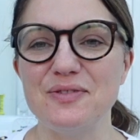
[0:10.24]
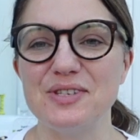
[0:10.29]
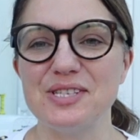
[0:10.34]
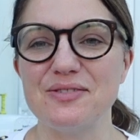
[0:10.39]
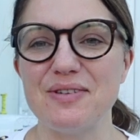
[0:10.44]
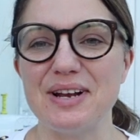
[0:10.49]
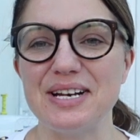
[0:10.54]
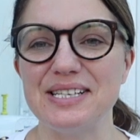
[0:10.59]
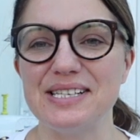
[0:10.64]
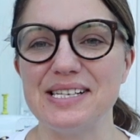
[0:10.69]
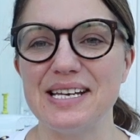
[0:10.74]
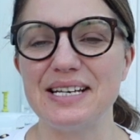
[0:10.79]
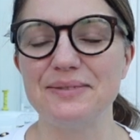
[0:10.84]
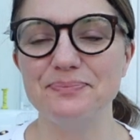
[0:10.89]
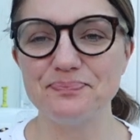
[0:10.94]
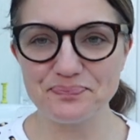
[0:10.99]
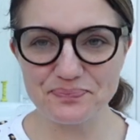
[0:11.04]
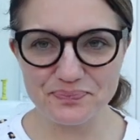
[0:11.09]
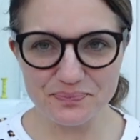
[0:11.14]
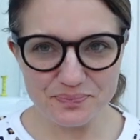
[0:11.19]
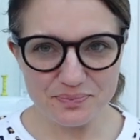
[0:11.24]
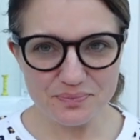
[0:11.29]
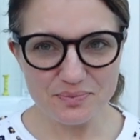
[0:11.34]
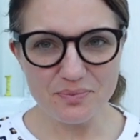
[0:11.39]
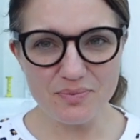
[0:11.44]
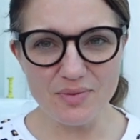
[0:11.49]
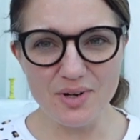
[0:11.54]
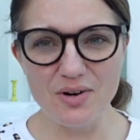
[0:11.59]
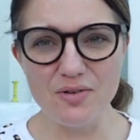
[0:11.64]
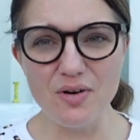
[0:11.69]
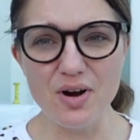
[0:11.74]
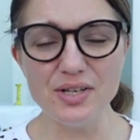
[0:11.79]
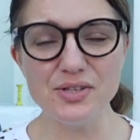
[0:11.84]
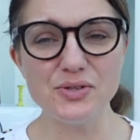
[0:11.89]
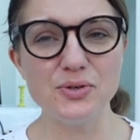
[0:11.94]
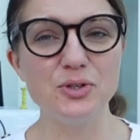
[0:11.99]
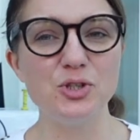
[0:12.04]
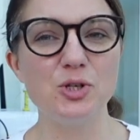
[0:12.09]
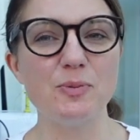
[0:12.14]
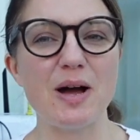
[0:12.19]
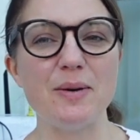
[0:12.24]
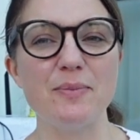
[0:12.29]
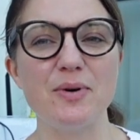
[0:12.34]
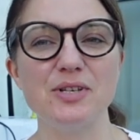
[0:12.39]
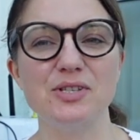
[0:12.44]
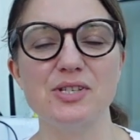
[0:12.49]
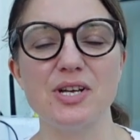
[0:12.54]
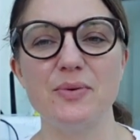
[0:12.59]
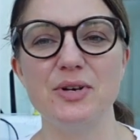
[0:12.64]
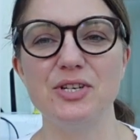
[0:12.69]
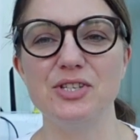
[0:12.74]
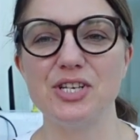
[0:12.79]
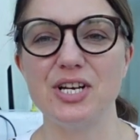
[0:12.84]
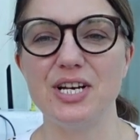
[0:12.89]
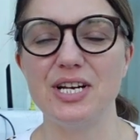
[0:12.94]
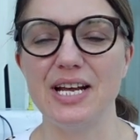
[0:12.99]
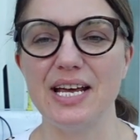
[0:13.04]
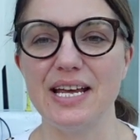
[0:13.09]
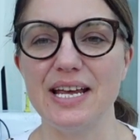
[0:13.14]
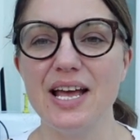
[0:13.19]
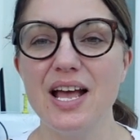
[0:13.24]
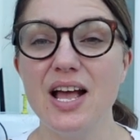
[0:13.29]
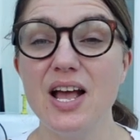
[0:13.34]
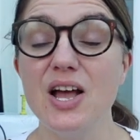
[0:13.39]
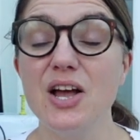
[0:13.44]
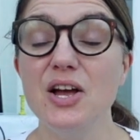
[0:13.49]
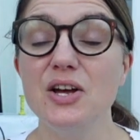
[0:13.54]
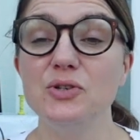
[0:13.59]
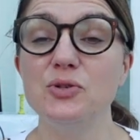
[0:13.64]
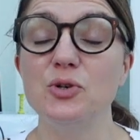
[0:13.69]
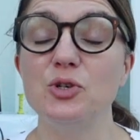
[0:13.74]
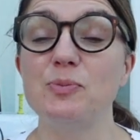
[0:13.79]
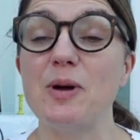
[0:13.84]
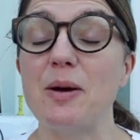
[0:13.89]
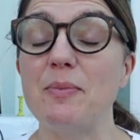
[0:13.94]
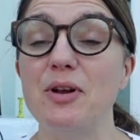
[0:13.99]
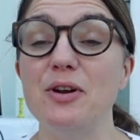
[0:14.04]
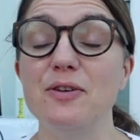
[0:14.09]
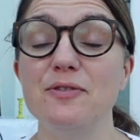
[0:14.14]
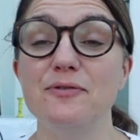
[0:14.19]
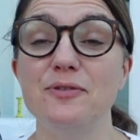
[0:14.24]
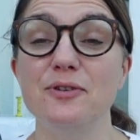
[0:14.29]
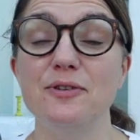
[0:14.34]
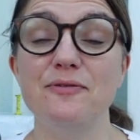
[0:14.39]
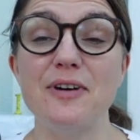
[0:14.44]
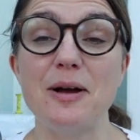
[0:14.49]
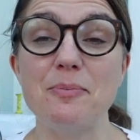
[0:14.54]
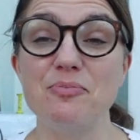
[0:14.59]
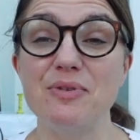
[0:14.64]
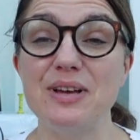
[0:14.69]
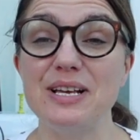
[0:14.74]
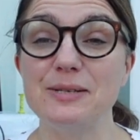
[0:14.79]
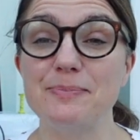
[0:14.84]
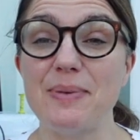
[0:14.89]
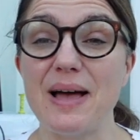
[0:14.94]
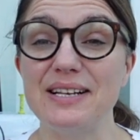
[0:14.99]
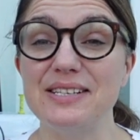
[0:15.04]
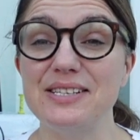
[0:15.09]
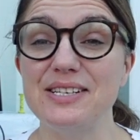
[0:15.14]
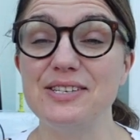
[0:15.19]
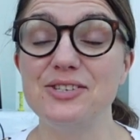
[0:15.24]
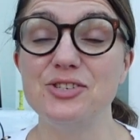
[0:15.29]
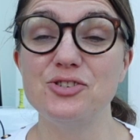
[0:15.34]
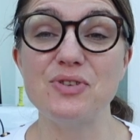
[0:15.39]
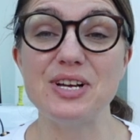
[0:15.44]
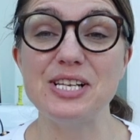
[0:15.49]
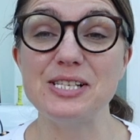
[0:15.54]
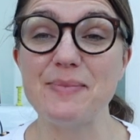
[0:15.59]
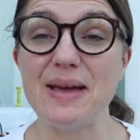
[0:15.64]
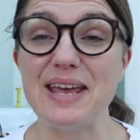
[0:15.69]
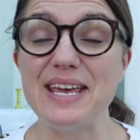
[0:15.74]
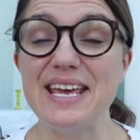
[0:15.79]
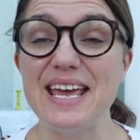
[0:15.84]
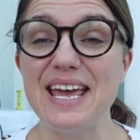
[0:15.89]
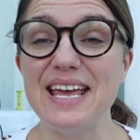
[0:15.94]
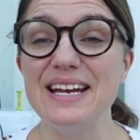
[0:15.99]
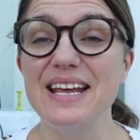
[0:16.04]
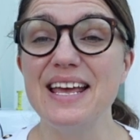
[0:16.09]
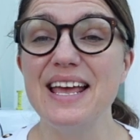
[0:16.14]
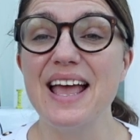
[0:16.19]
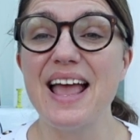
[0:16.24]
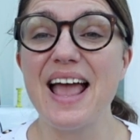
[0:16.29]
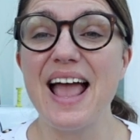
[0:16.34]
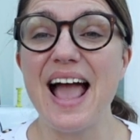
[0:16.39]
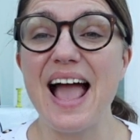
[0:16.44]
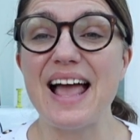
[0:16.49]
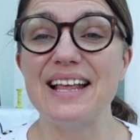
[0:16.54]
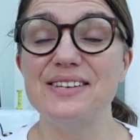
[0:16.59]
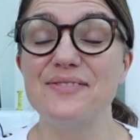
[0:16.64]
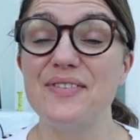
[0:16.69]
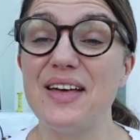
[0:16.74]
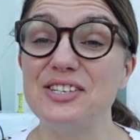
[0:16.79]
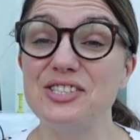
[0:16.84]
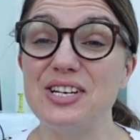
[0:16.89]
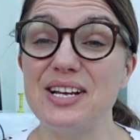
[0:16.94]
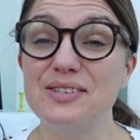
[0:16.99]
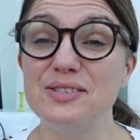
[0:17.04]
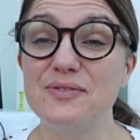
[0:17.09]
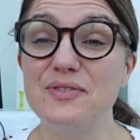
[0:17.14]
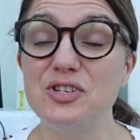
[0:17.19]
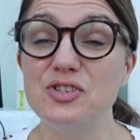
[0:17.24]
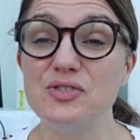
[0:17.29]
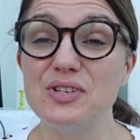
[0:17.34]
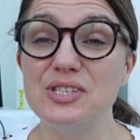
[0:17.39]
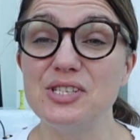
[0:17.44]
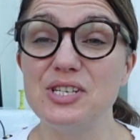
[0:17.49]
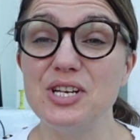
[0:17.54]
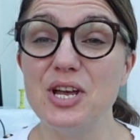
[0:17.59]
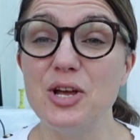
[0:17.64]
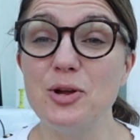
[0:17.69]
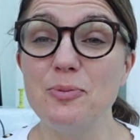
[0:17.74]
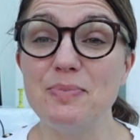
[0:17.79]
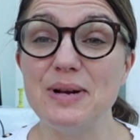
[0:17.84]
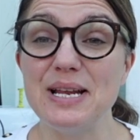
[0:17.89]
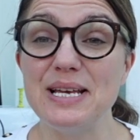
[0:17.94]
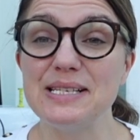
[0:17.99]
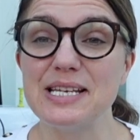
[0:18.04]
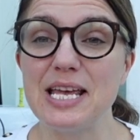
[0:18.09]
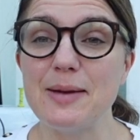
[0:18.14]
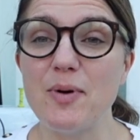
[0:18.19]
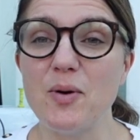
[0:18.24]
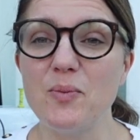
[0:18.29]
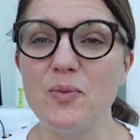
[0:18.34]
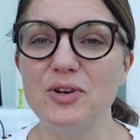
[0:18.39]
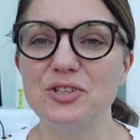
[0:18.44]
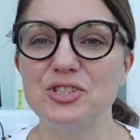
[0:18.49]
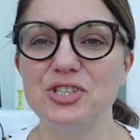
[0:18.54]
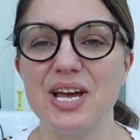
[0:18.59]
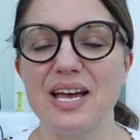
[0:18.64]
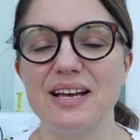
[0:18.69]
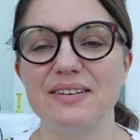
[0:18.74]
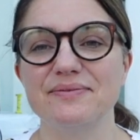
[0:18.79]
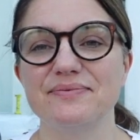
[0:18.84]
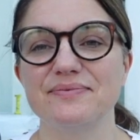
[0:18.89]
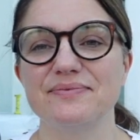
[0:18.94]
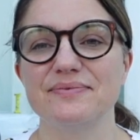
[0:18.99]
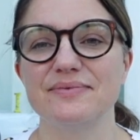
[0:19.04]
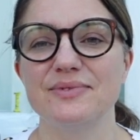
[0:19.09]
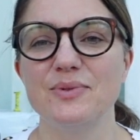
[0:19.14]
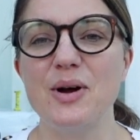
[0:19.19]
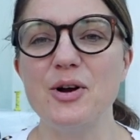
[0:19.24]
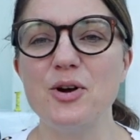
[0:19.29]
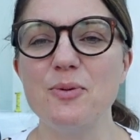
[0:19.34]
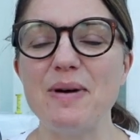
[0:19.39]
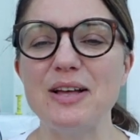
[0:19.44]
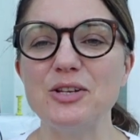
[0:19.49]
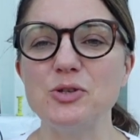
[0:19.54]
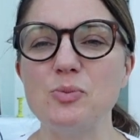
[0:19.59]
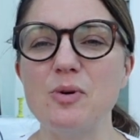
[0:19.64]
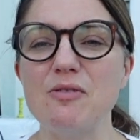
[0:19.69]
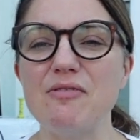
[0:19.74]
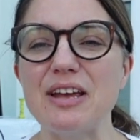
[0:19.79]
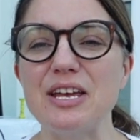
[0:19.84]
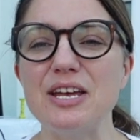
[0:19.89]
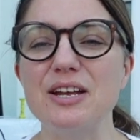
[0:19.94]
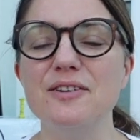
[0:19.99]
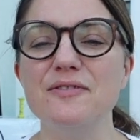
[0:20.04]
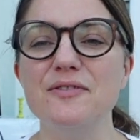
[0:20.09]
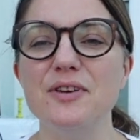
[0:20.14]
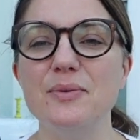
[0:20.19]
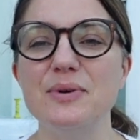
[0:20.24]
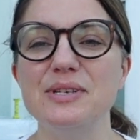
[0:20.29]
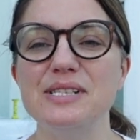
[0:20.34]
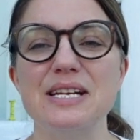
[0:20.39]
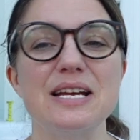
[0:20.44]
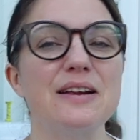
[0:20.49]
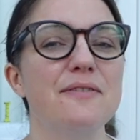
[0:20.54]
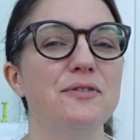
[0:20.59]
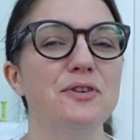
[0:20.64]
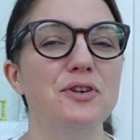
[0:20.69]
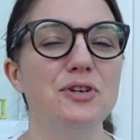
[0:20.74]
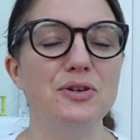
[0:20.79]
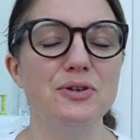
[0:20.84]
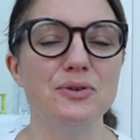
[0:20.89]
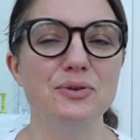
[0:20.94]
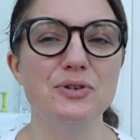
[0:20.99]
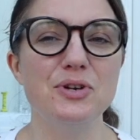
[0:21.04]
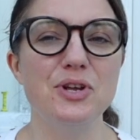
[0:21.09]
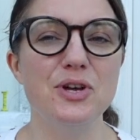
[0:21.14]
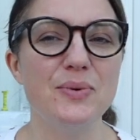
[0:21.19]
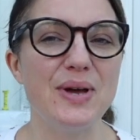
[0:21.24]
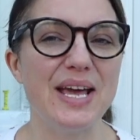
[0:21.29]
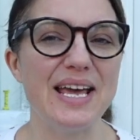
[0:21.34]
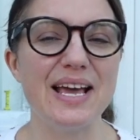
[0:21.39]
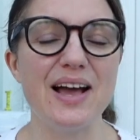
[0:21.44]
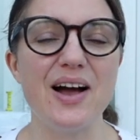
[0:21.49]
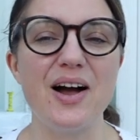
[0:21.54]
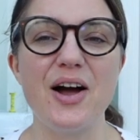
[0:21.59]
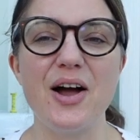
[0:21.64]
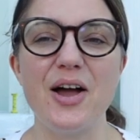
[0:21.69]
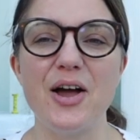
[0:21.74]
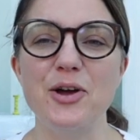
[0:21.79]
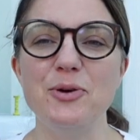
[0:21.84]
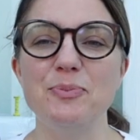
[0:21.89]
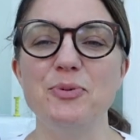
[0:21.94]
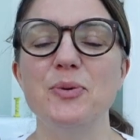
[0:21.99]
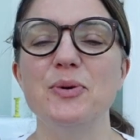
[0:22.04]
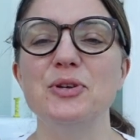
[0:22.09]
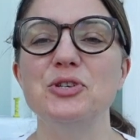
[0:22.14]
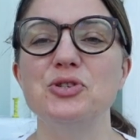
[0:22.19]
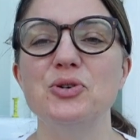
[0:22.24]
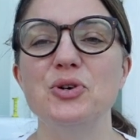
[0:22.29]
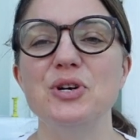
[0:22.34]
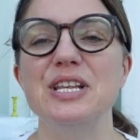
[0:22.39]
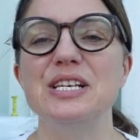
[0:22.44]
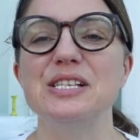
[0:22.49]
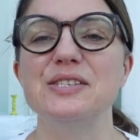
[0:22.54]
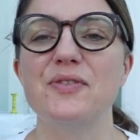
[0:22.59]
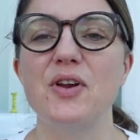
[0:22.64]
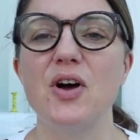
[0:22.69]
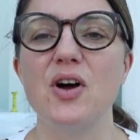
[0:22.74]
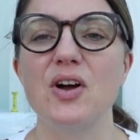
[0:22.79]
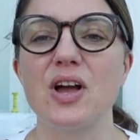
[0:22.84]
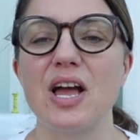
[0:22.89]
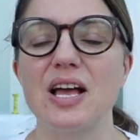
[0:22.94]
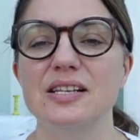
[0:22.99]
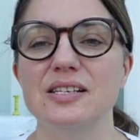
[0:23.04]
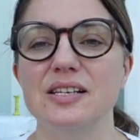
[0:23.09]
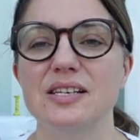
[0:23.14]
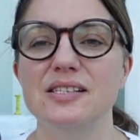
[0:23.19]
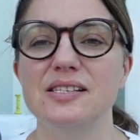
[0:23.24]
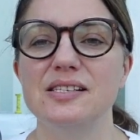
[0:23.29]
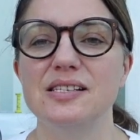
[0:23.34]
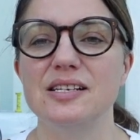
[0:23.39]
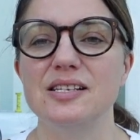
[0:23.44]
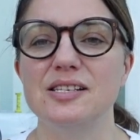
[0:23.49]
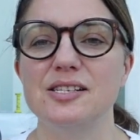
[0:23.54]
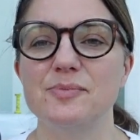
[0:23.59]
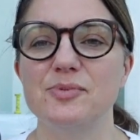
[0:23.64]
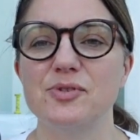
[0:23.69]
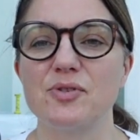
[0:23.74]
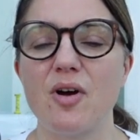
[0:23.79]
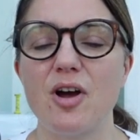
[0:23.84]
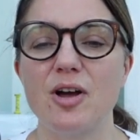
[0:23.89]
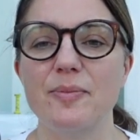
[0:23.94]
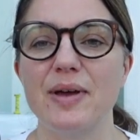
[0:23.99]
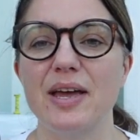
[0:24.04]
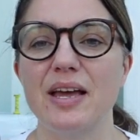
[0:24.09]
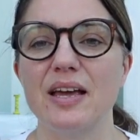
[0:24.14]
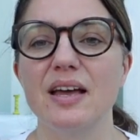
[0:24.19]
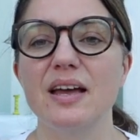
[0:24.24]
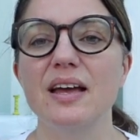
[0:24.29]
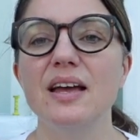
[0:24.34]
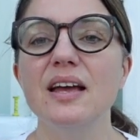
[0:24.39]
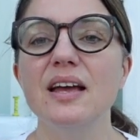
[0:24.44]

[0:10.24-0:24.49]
for Serenity, where I talk to you about my sewing journey. I talk to you about my love for fabrics, patterns, dressmaking, and if that sounds of interest to you, please keep on watching. Welcome back to my regular viewers, and if you're new here, I hope you enjoy this vlog and consider subscribing.